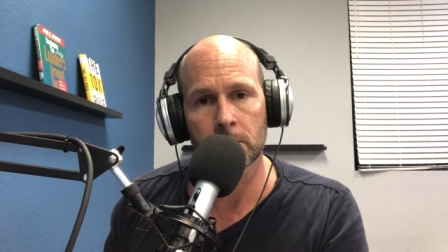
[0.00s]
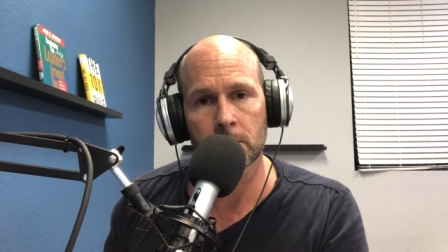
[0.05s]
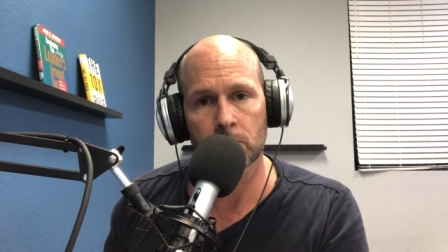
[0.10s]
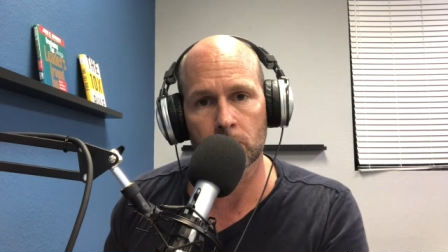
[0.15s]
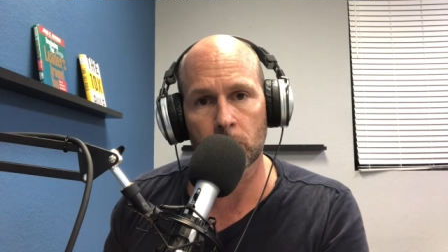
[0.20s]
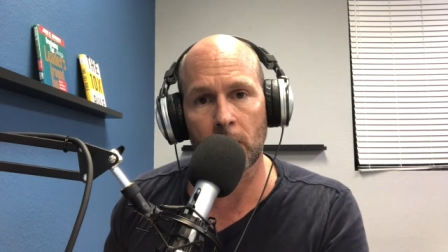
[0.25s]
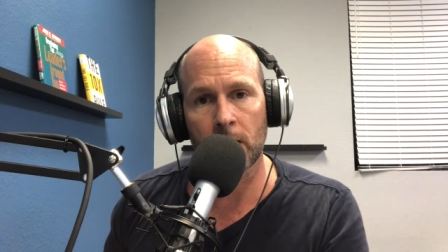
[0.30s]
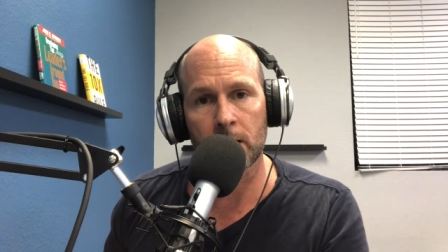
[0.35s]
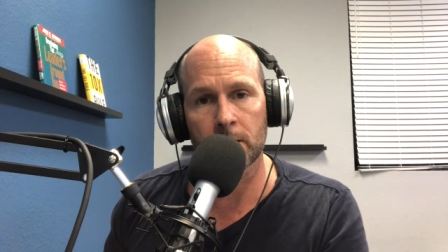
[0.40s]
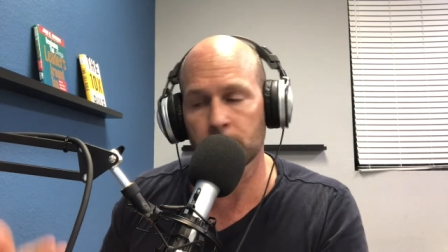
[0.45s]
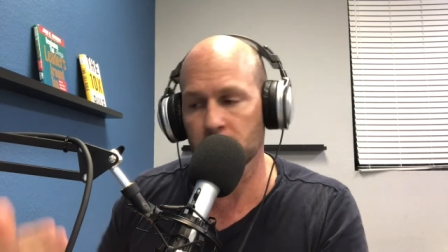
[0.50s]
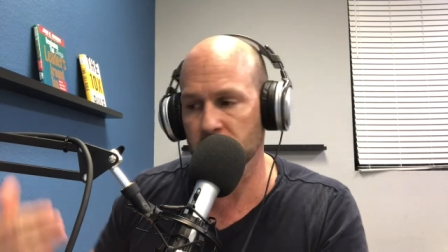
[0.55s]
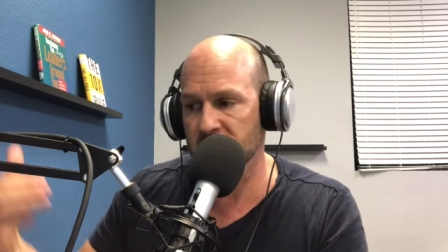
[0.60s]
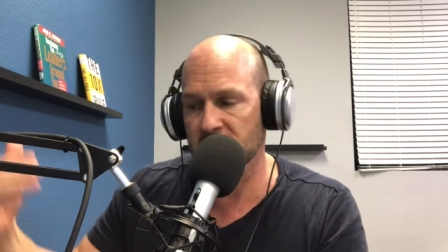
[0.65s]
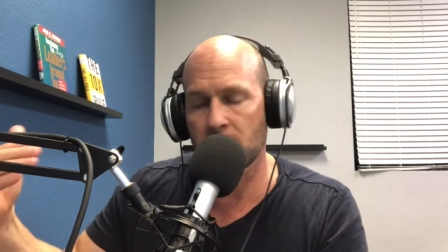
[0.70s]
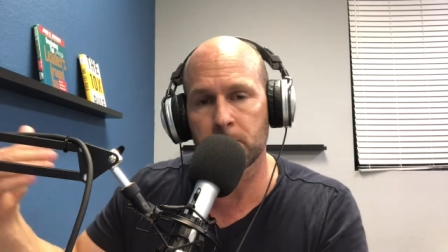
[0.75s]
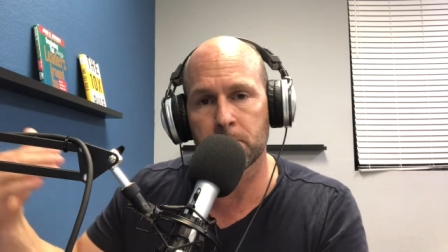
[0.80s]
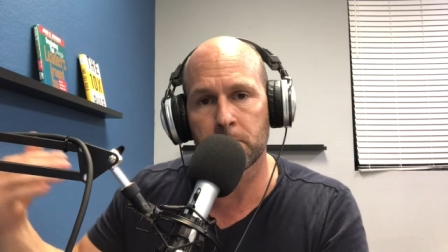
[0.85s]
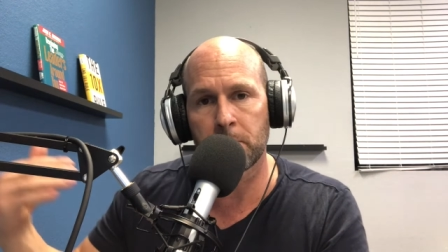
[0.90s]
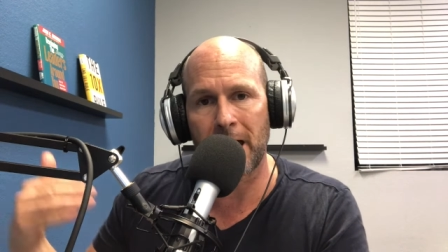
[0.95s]
right? But
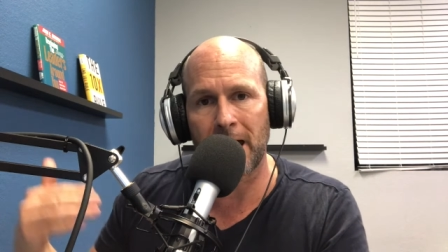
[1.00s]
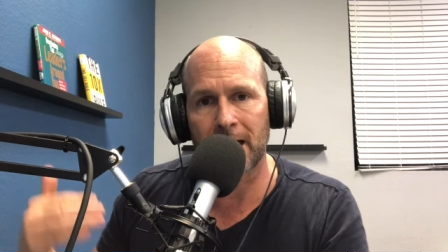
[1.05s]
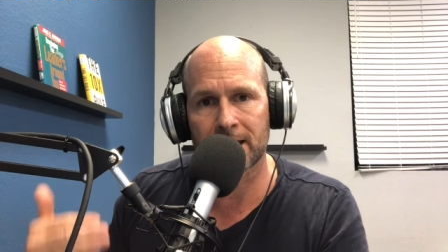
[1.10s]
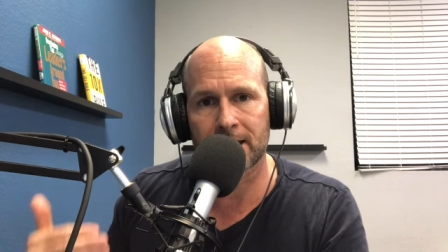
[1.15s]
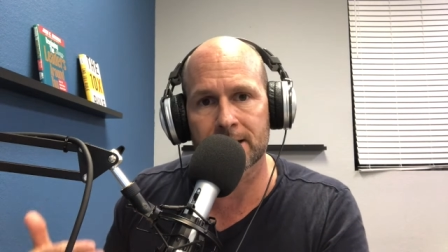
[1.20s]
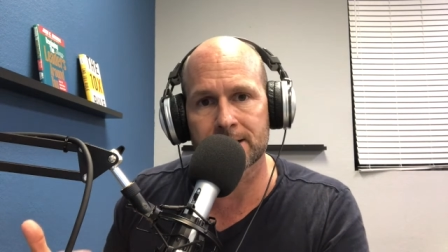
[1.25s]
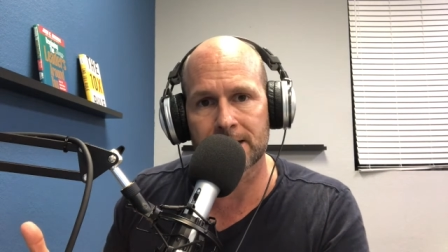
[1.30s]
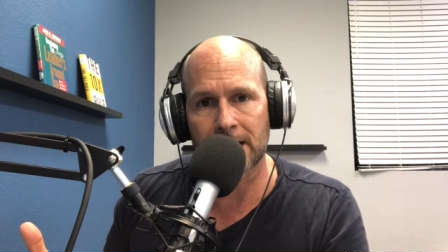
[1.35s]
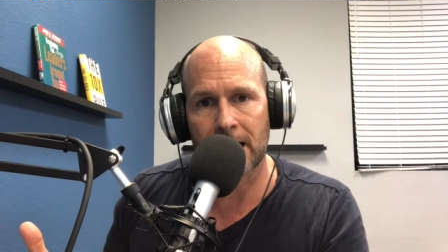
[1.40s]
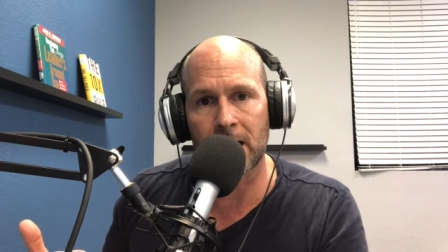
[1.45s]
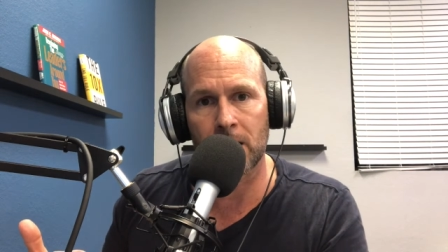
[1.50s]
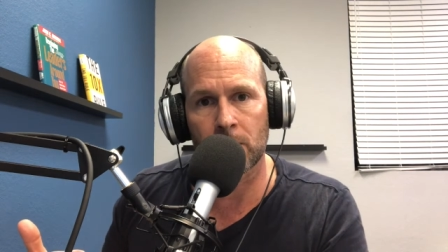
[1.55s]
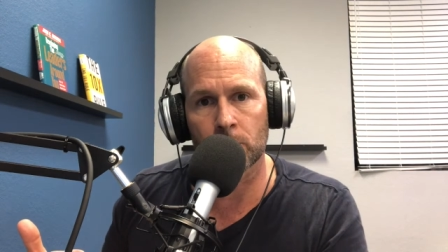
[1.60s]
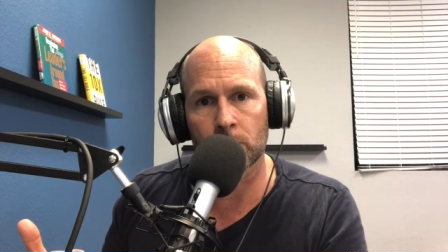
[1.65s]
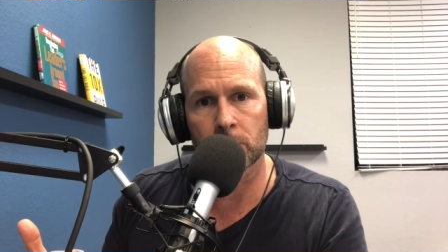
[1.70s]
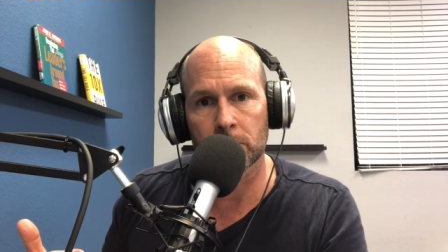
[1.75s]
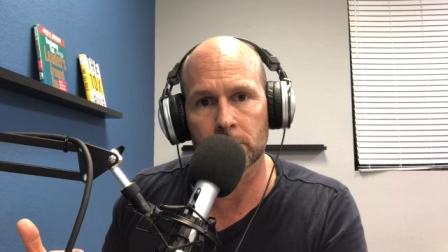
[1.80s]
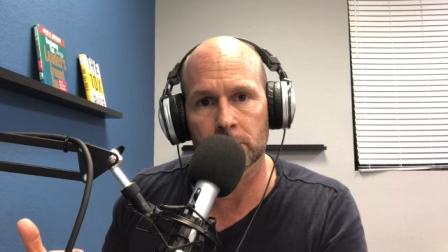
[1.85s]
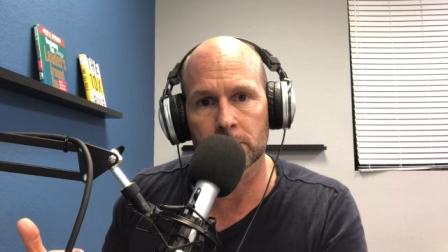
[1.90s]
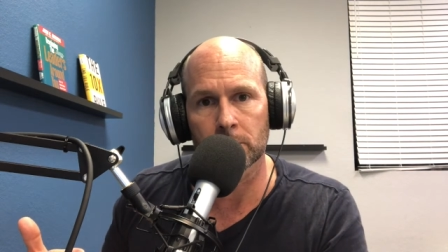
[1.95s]
say back it
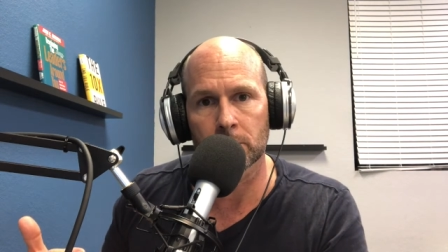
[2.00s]
down.